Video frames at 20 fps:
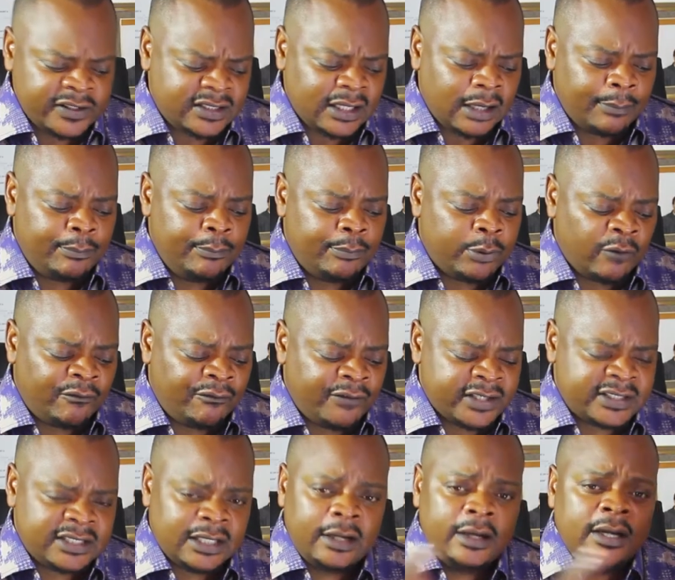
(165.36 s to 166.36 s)
this is a
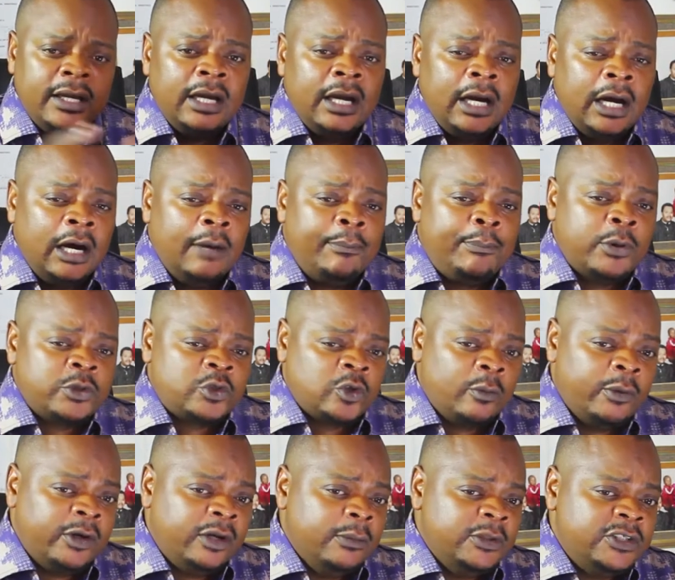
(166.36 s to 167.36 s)
Professor
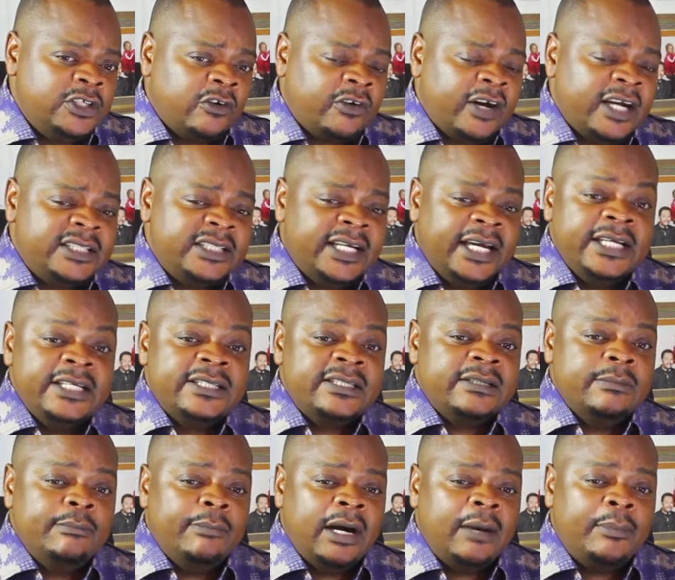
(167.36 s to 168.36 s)
Apostle Raymond Mujeyi right here in
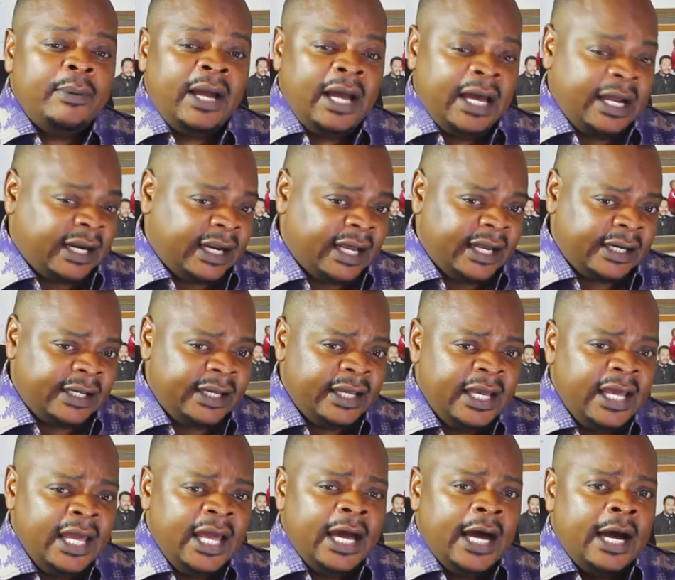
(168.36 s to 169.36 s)
Zimbabwe, Harare.
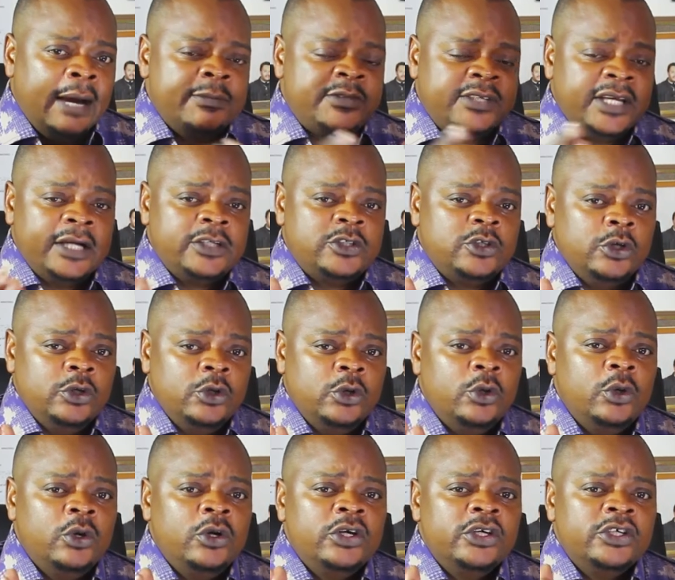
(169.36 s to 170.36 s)
I'm saying to
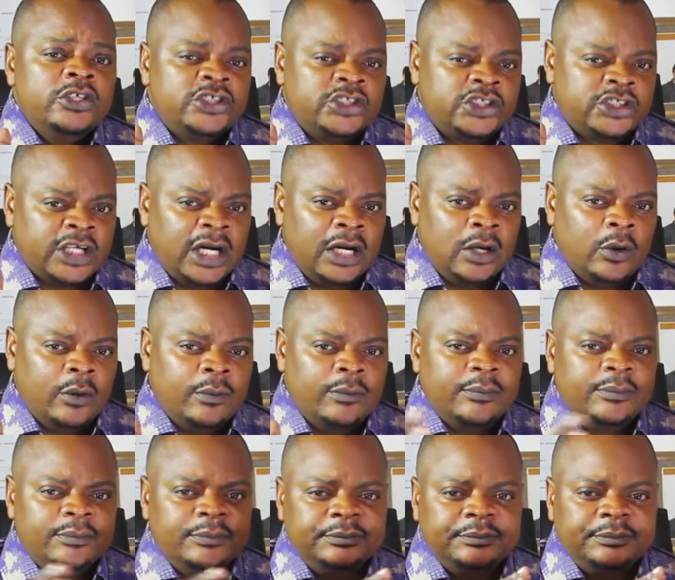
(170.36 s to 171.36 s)
you, Shalom.